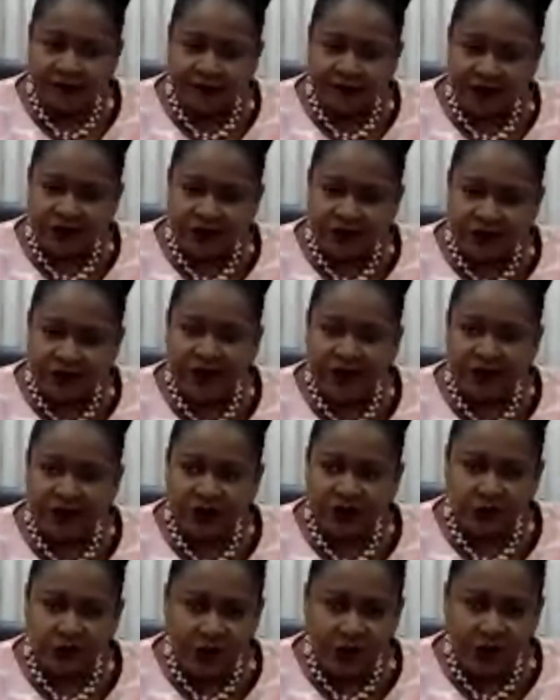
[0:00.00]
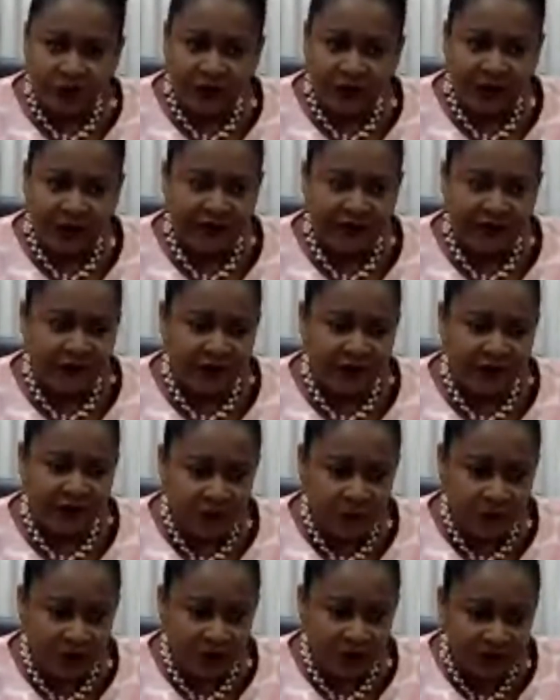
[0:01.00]
for students to work with us for a
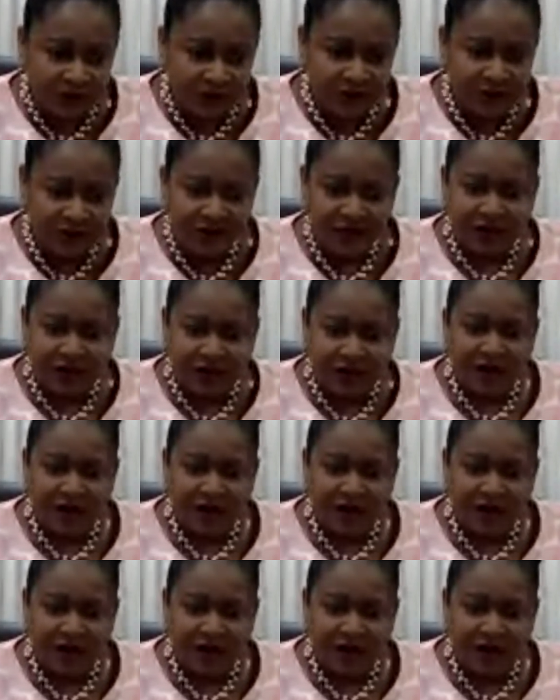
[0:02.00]
few months